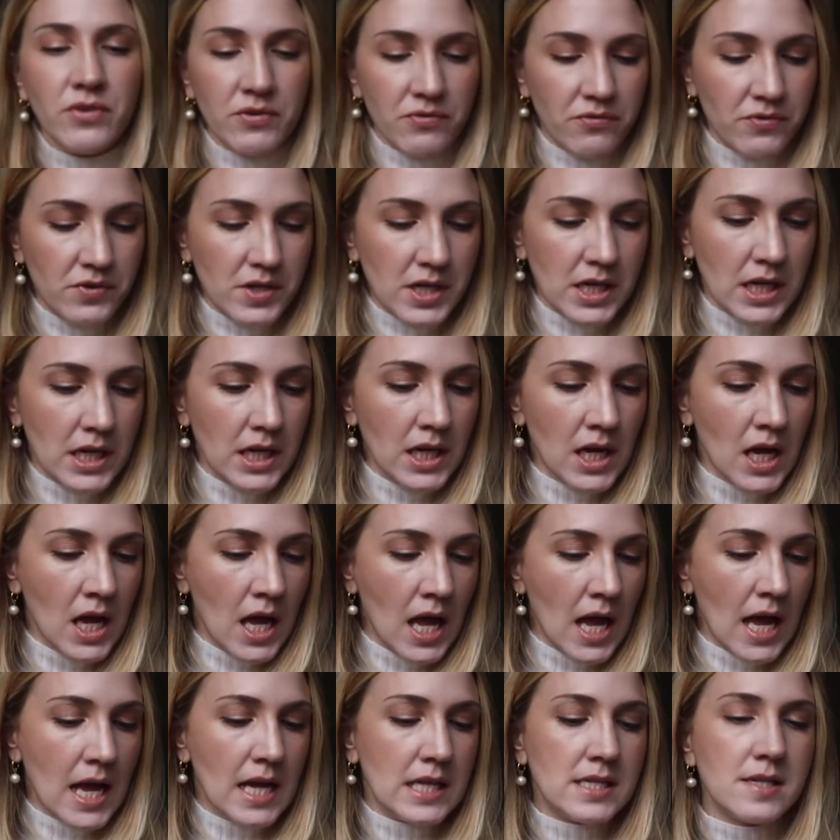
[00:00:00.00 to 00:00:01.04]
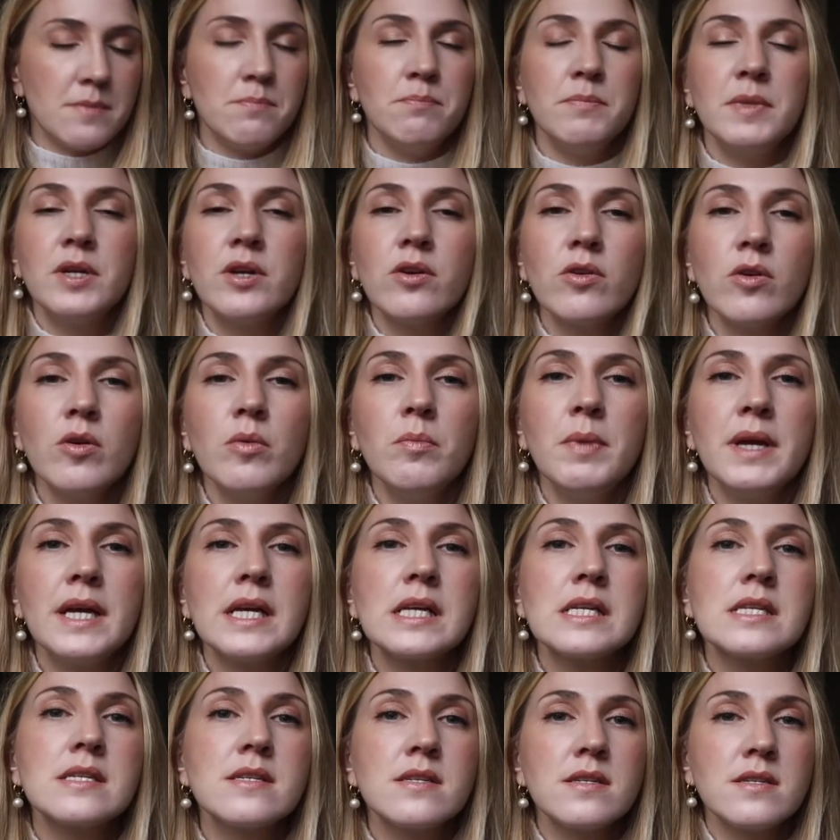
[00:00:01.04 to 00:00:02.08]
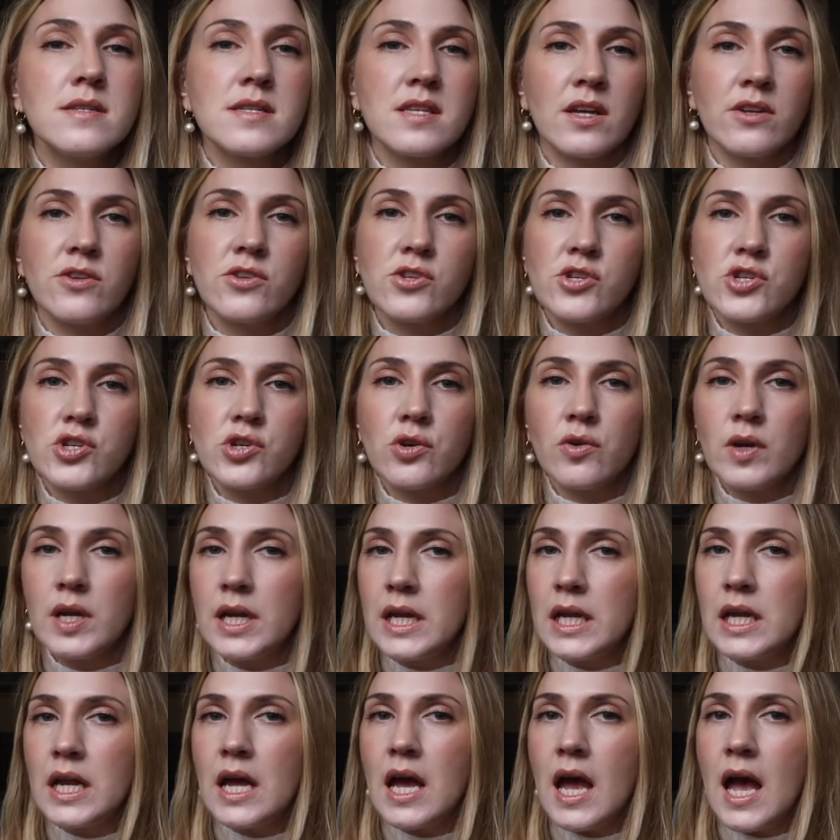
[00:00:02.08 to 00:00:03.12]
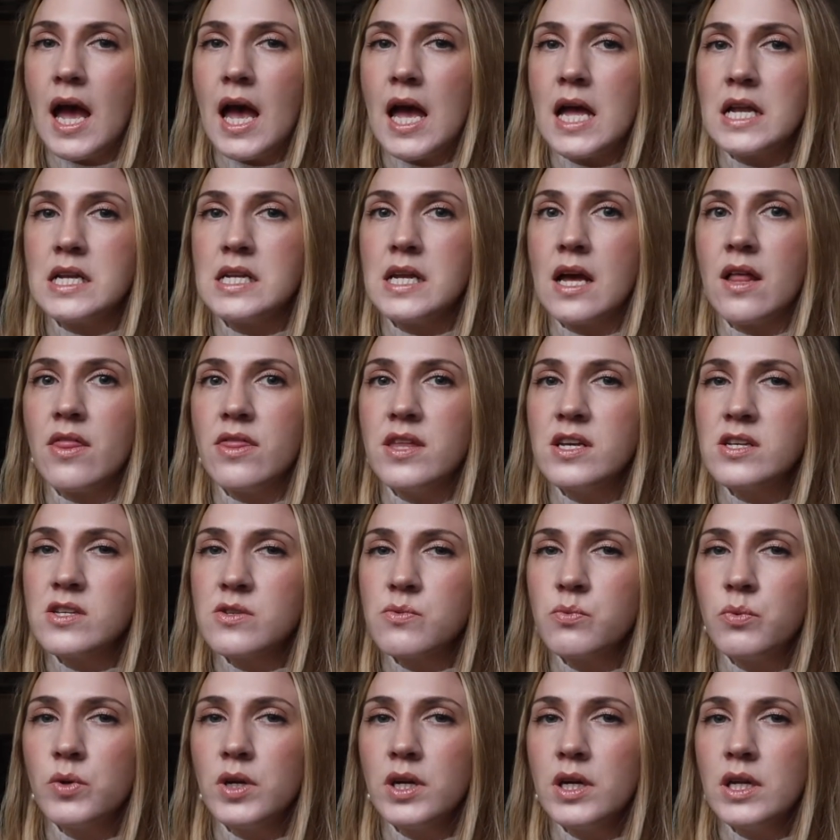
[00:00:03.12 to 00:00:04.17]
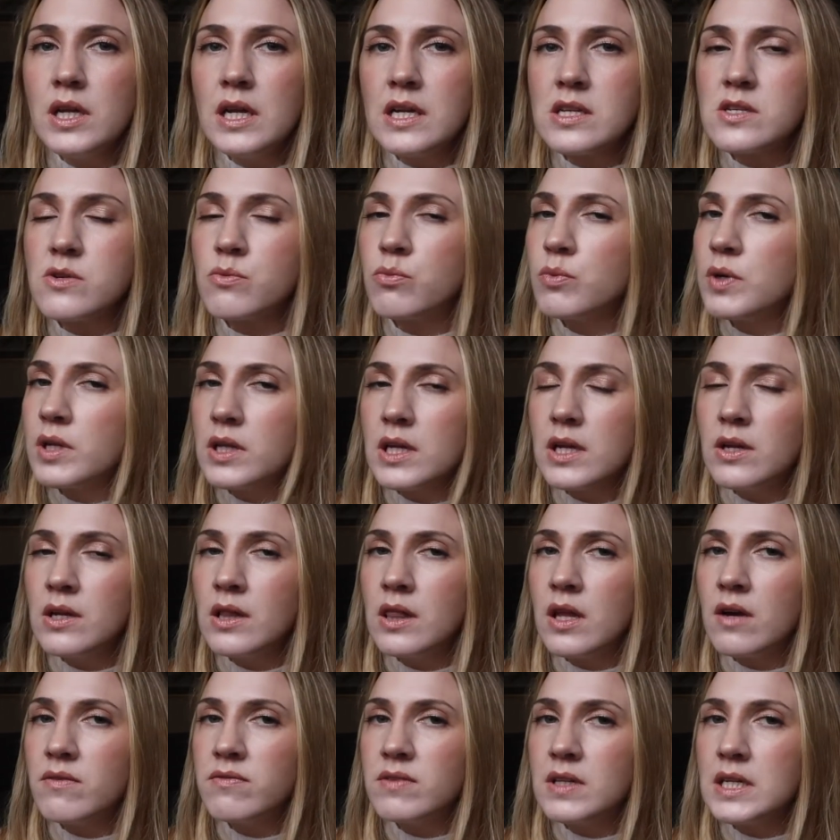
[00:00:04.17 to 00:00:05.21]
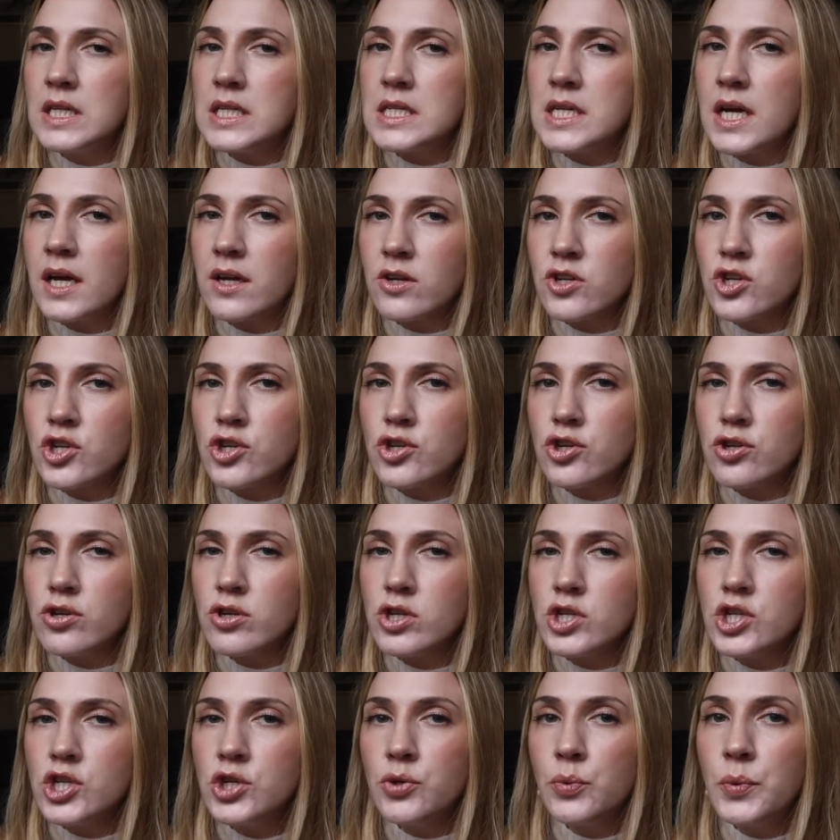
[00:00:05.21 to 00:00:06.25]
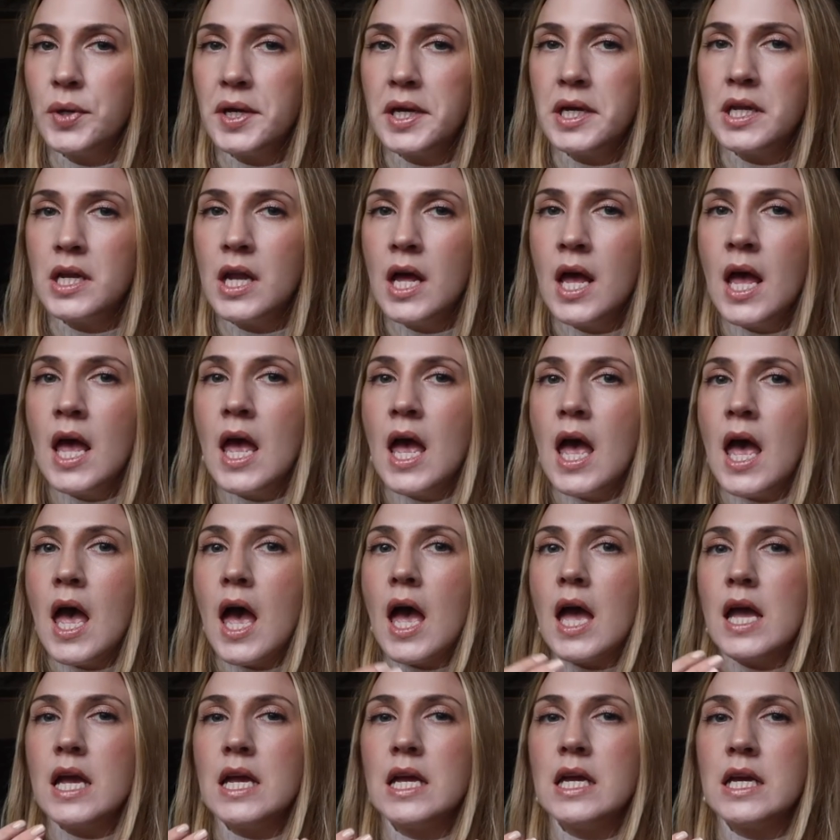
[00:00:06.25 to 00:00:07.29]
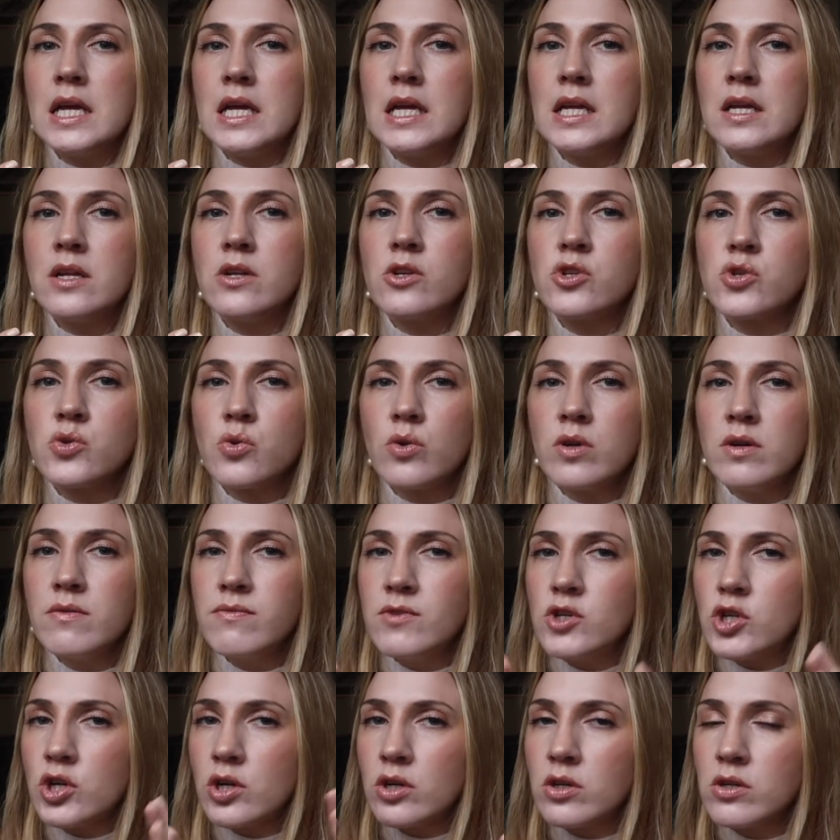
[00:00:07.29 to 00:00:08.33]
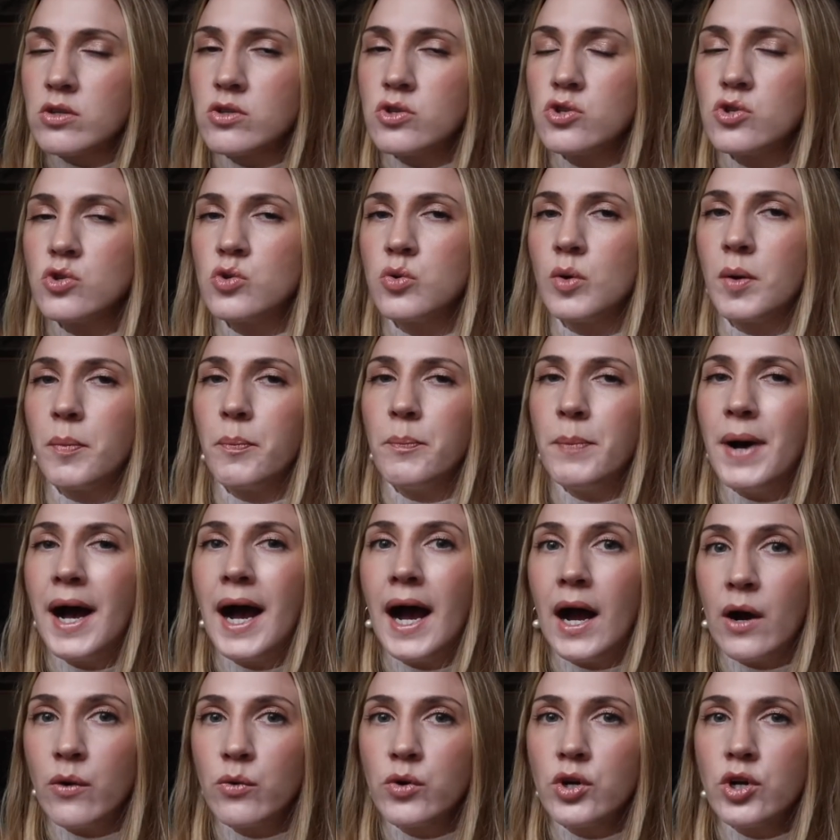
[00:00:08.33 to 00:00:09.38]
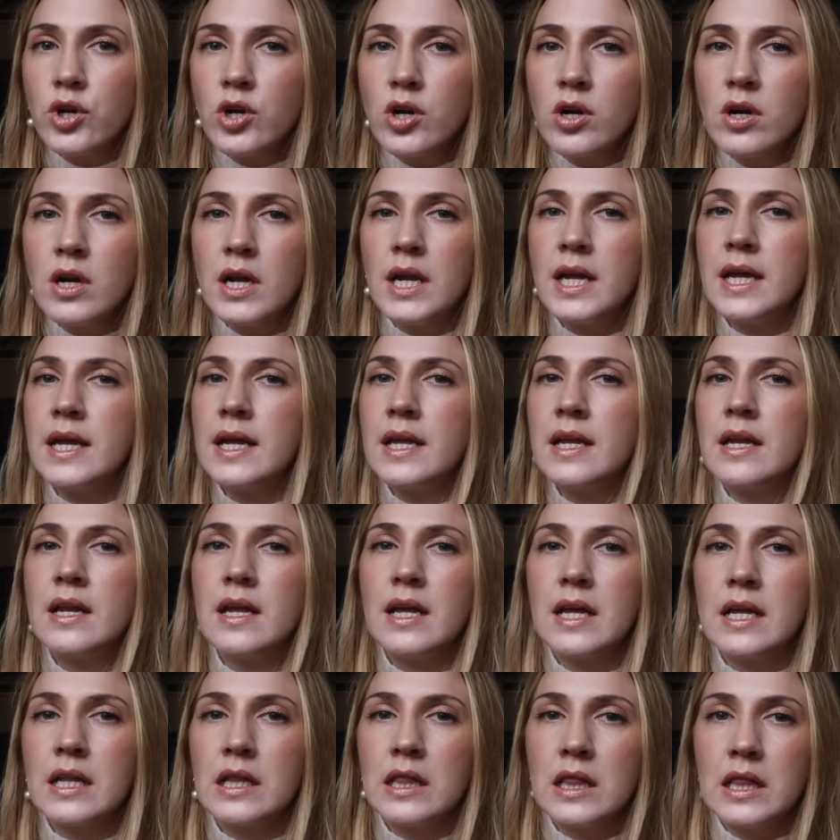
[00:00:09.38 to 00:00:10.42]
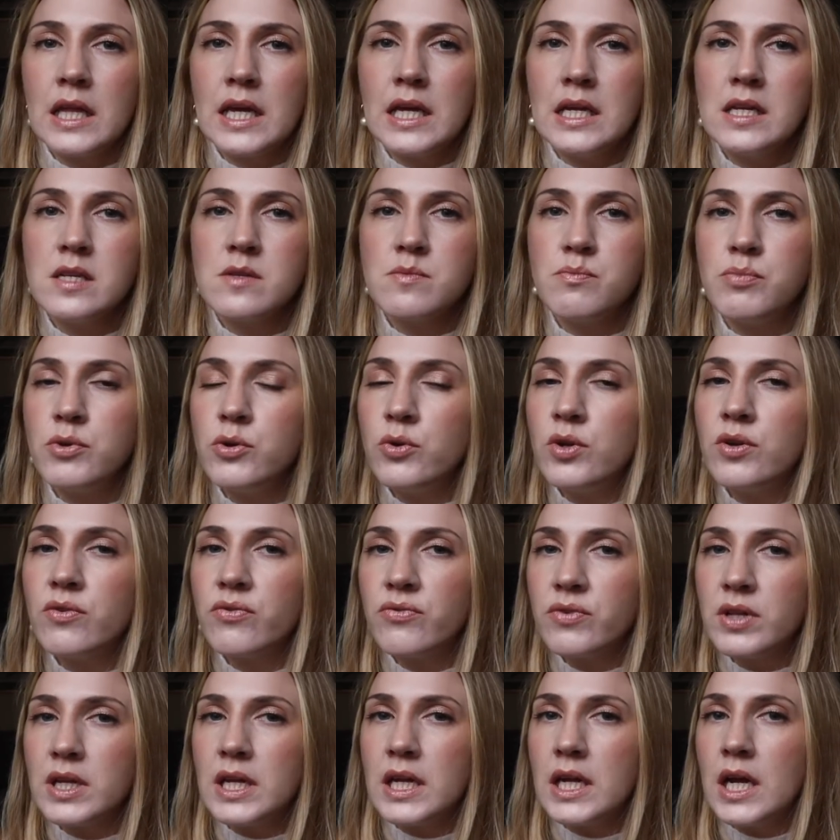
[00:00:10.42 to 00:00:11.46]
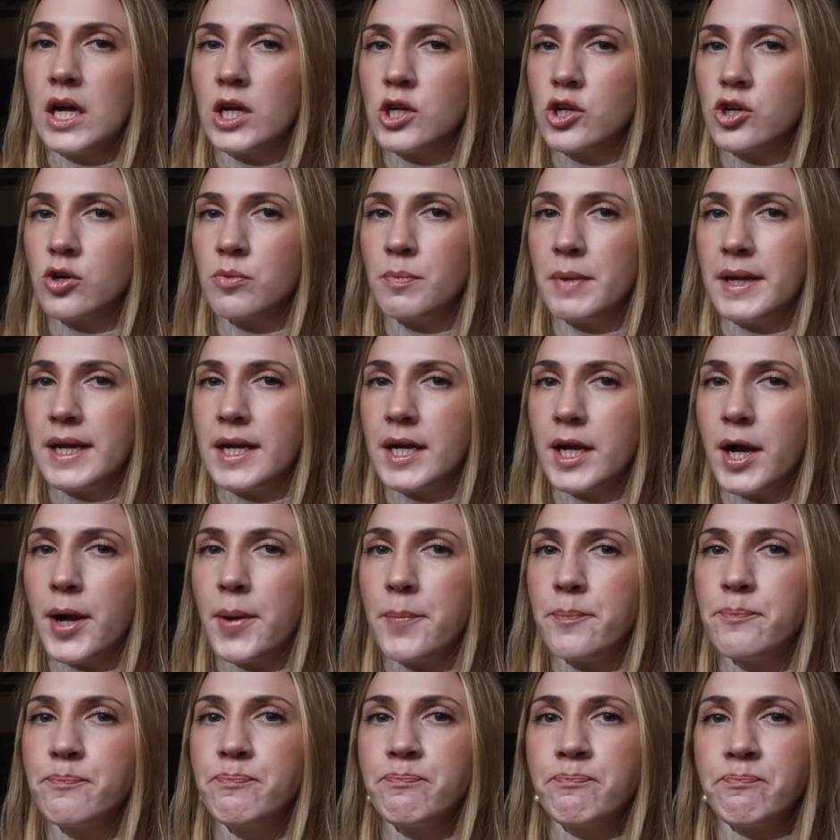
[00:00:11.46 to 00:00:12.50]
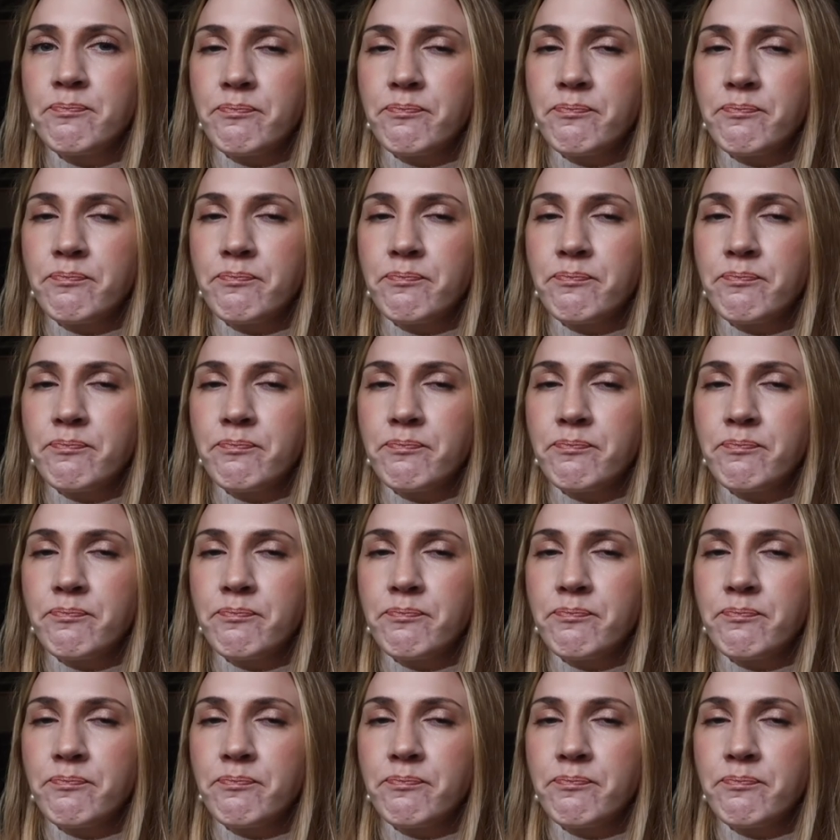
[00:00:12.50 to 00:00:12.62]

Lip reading: 50. It's a mineral-based sunscreen, and this one has a really lovely texture to it. It sort of turns to a powder, and it lays beautifully under makeup.